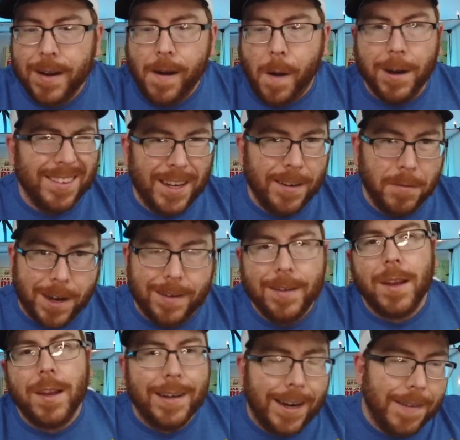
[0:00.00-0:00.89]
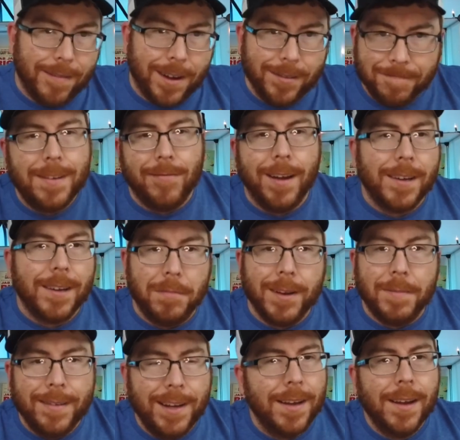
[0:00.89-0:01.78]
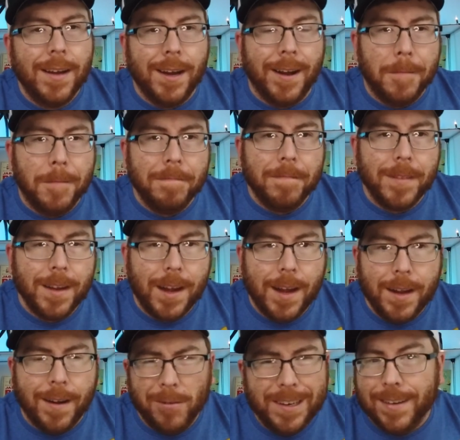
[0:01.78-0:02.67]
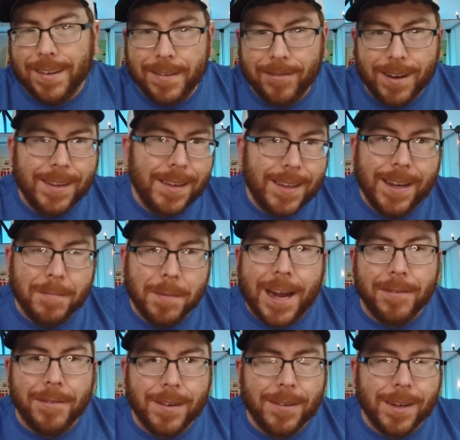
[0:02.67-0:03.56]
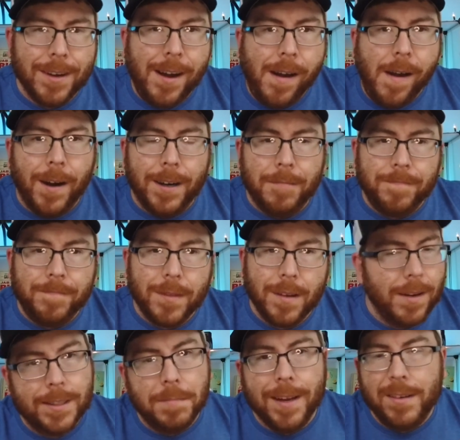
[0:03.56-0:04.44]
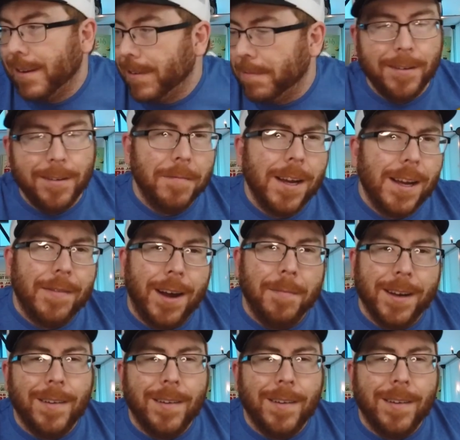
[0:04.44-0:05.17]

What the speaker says: Number 2, which was super surprising, I didn't expect it, was teriyaki.